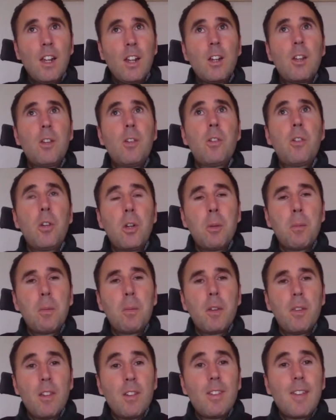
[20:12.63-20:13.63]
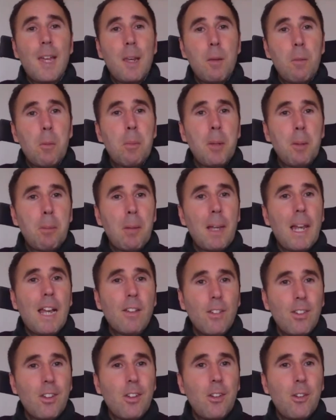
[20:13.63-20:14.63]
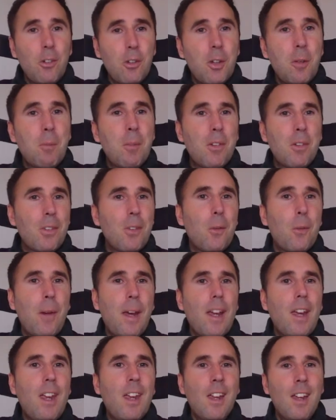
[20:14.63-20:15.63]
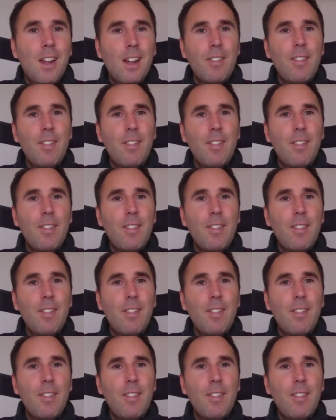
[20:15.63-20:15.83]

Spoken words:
disabled people as consumers the way